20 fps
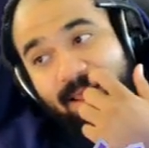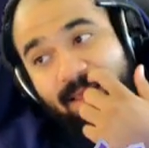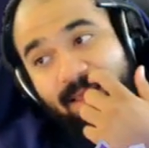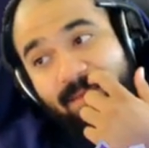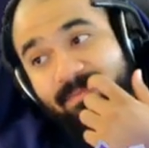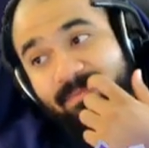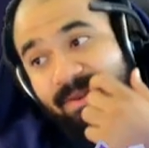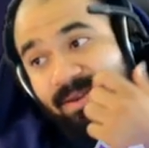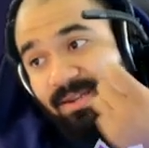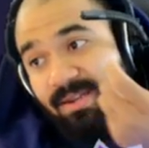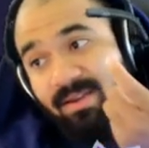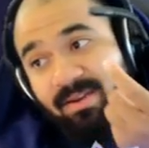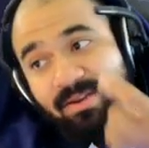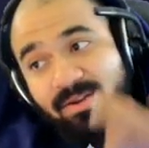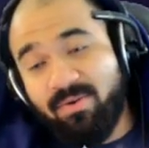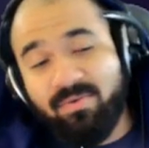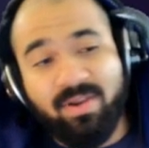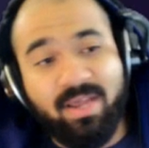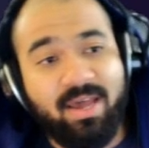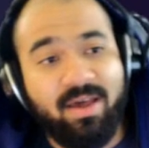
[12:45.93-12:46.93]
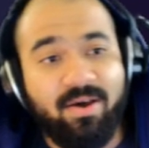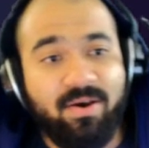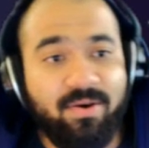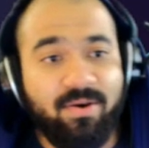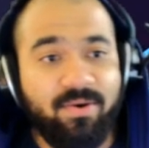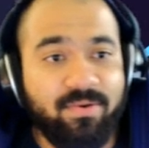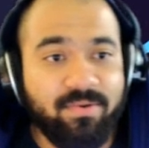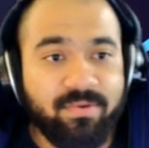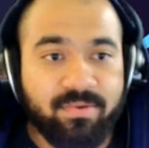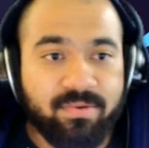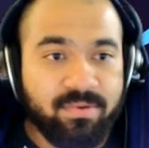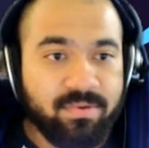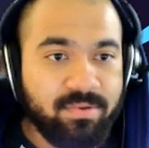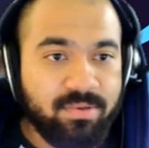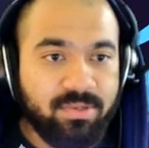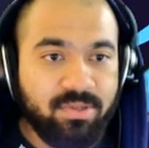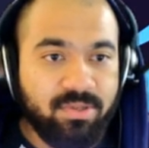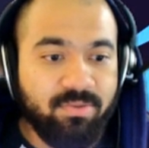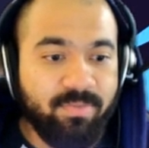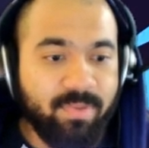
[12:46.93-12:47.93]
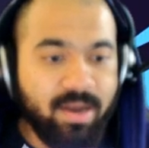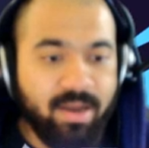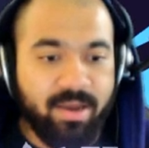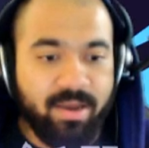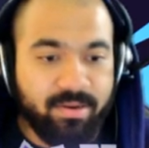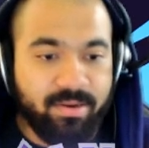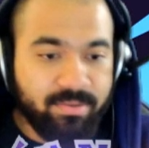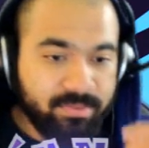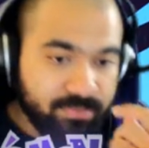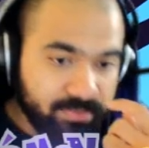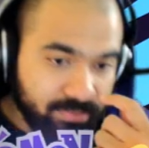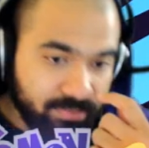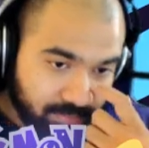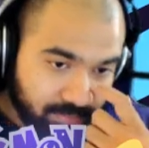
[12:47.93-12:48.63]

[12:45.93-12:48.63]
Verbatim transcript: I've been done known that, ho. You behind.